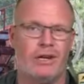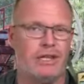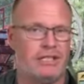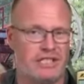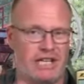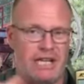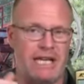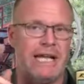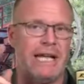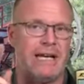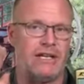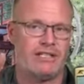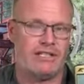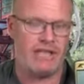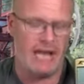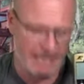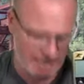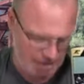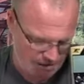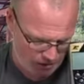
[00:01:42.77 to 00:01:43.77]
on it, so you can get a
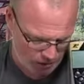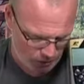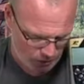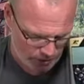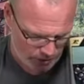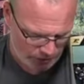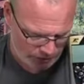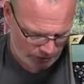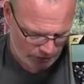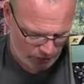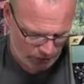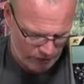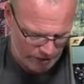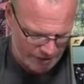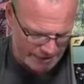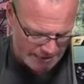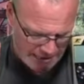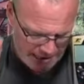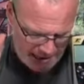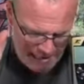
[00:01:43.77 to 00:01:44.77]
second coil for
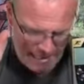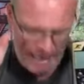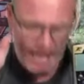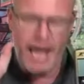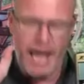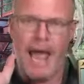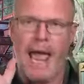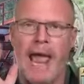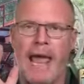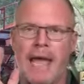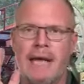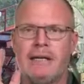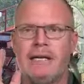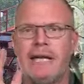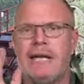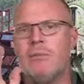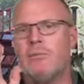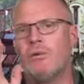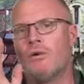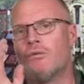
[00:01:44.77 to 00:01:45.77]
it,
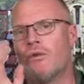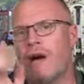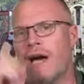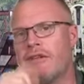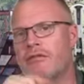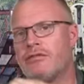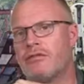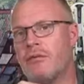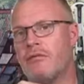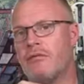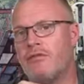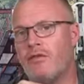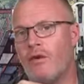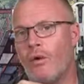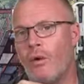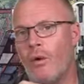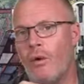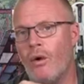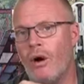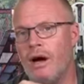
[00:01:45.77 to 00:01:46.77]
and it will run from
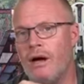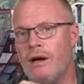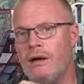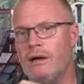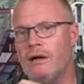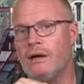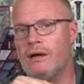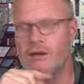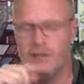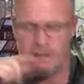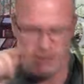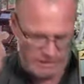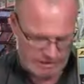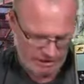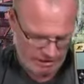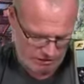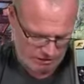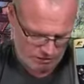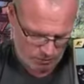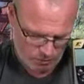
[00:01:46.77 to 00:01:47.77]
4
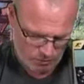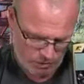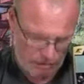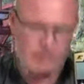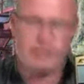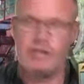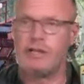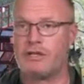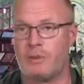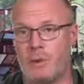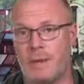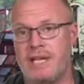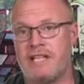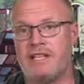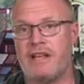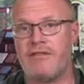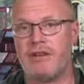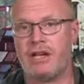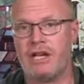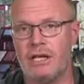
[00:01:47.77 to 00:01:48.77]
to
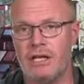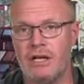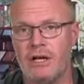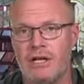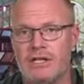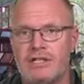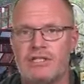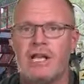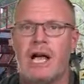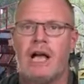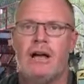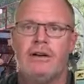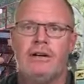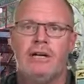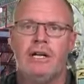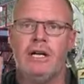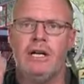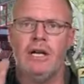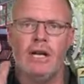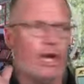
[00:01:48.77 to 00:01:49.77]
27 kilohertz. So
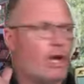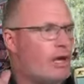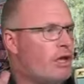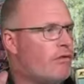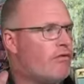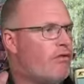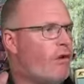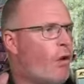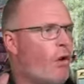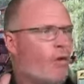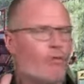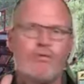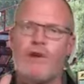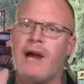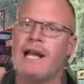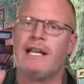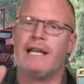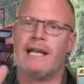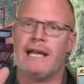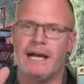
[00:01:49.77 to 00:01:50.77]
for
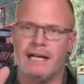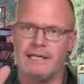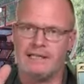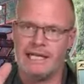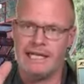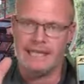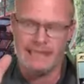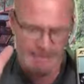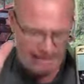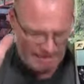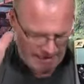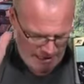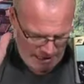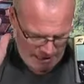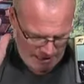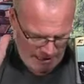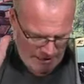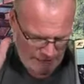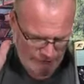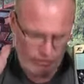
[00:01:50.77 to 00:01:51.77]
relic hunting,
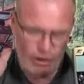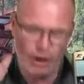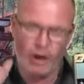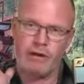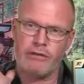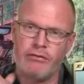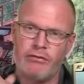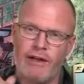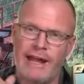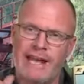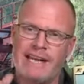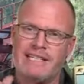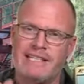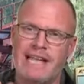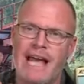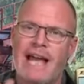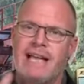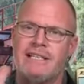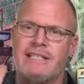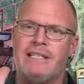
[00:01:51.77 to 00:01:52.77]
you've got
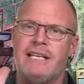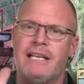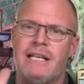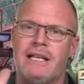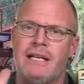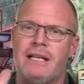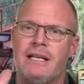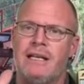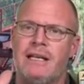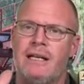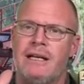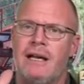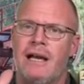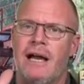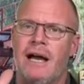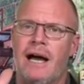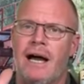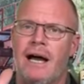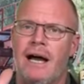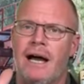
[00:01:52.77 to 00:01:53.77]
fantastic
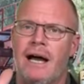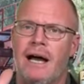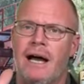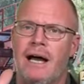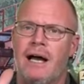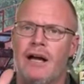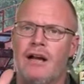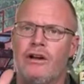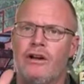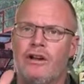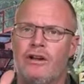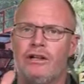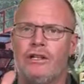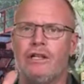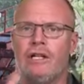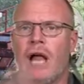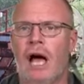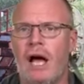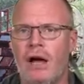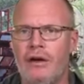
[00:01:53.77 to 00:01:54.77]

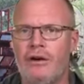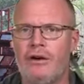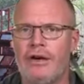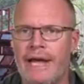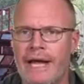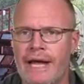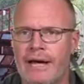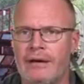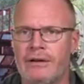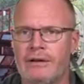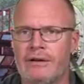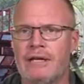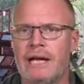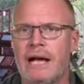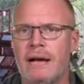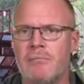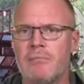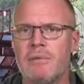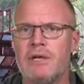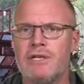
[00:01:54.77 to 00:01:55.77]
low down
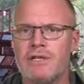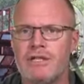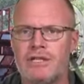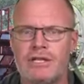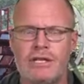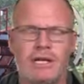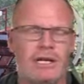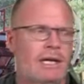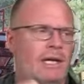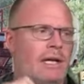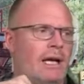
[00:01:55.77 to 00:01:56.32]
numbers,